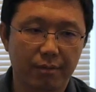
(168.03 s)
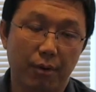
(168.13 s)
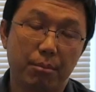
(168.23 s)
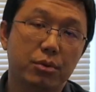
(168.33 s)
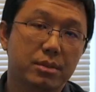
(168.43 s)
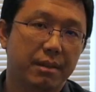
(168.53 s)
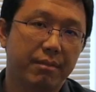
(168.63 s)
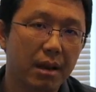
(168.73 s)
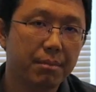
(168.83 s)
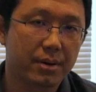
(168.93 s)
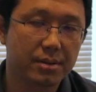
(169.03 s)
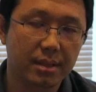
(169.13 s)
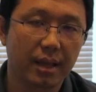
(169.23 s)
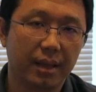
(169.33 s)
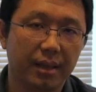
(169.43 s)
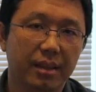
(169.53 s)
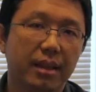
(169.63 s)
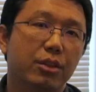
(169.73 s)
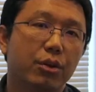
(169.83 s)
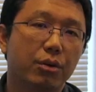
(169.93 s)
for most developers, they
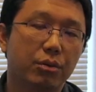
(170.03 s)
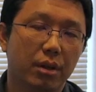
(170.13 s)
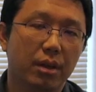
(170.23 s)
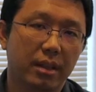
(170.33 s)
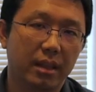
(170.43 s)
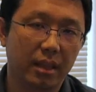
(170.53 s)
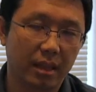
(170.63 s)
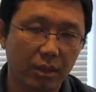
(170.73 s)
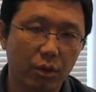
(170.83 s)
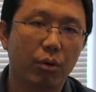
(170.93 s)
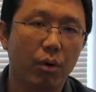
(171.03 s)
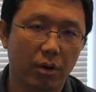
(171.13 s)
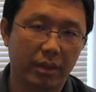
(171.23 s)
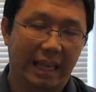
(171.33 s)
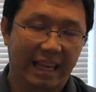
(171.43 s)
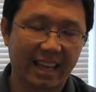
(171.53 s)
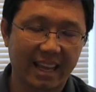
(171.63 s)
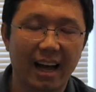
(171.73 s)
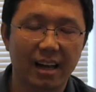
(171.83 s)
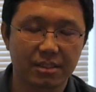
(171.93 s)
don't or they
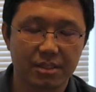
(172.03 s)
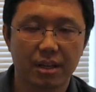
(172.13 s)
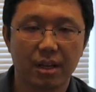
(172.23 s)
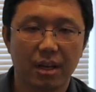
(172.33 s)
can't